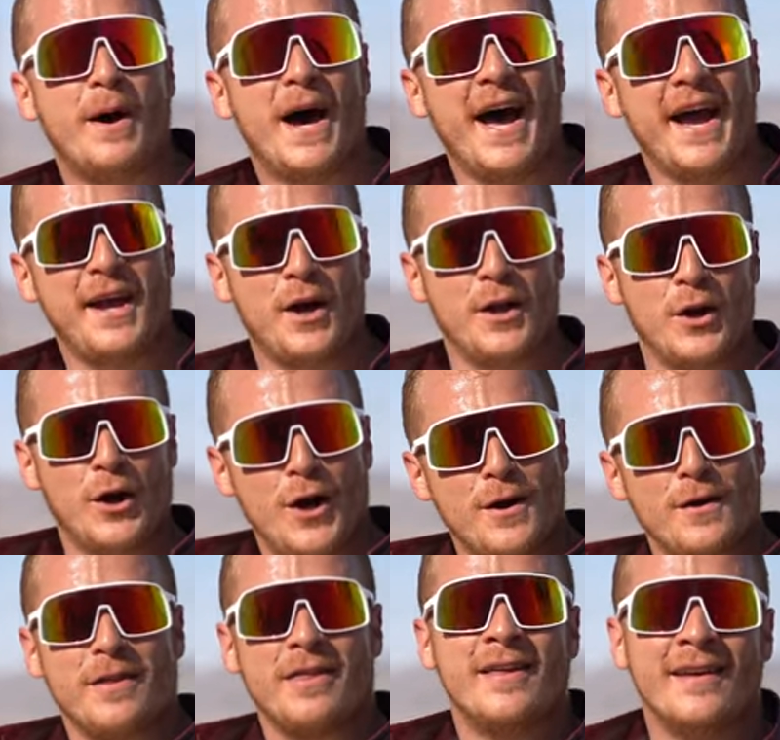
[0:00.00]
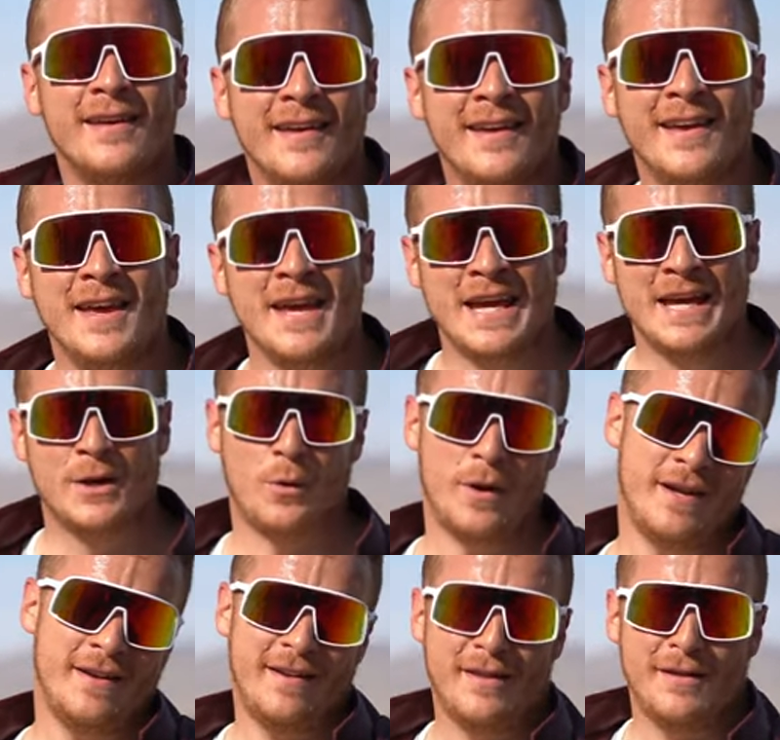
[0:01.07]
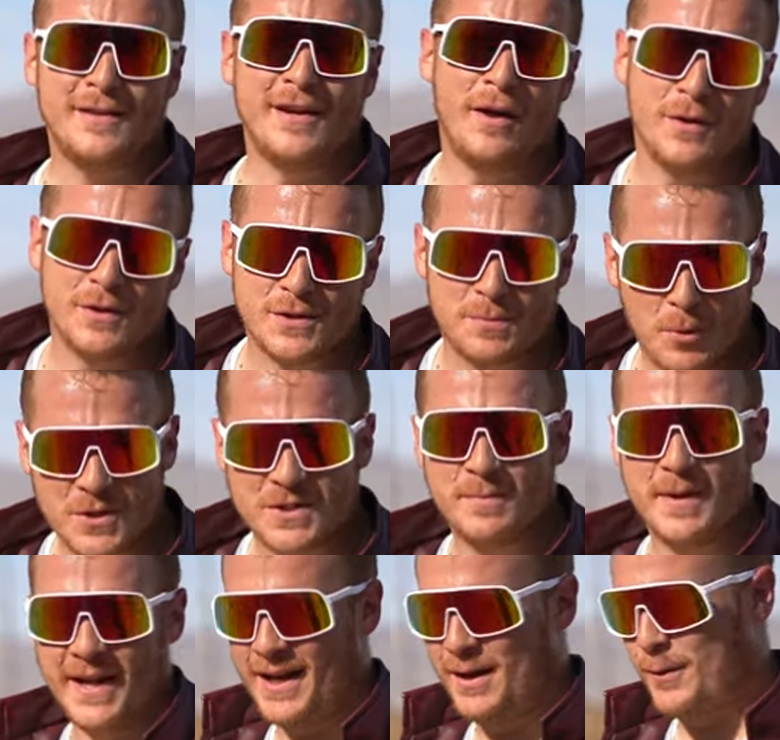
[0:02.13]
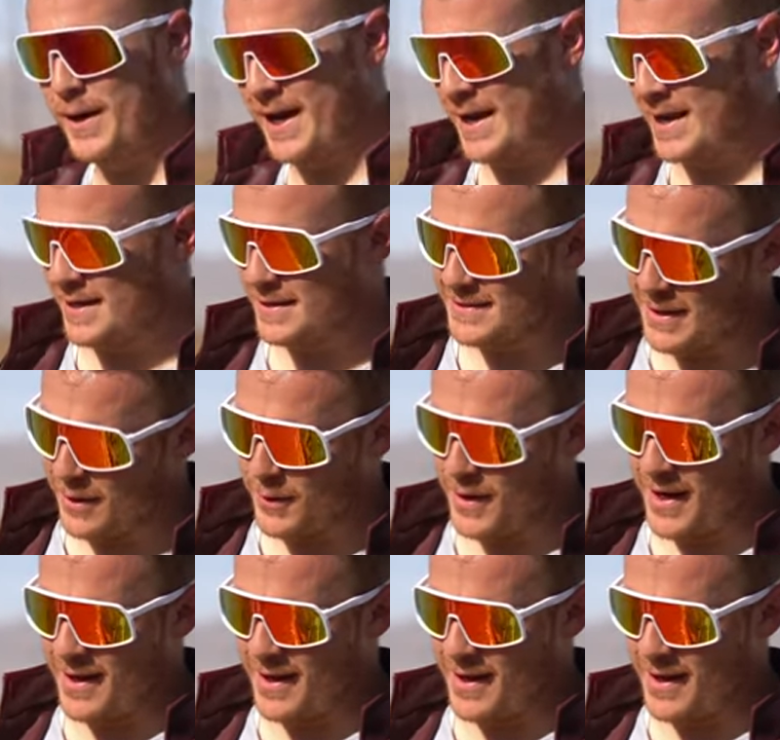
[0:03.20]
pie on Earth, according to the Dollar Sportsman anyway. So